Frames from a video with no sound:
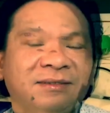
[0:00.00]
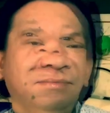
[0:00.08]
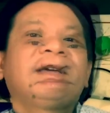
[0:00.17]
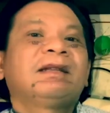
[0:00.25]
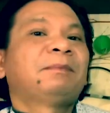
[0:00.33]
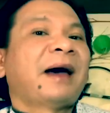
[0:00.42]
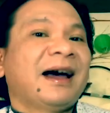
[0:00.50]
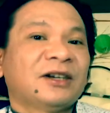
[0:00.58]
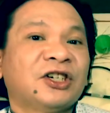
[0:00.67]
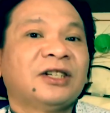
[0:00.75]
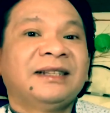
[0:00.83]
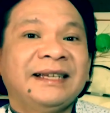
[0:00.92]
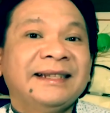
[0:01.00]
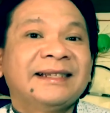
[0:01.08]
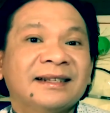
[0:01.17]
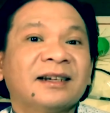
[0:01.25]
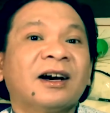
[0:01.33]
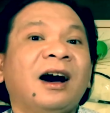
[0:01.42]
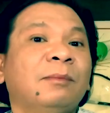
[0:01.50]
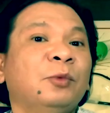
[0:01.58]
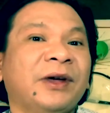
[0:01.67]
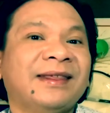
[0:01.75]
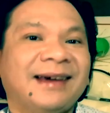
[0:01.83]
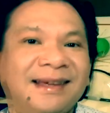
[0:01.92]
That passion needs to come
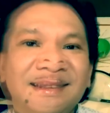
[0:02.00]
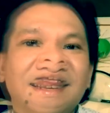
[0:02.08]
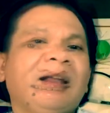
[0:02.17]
within.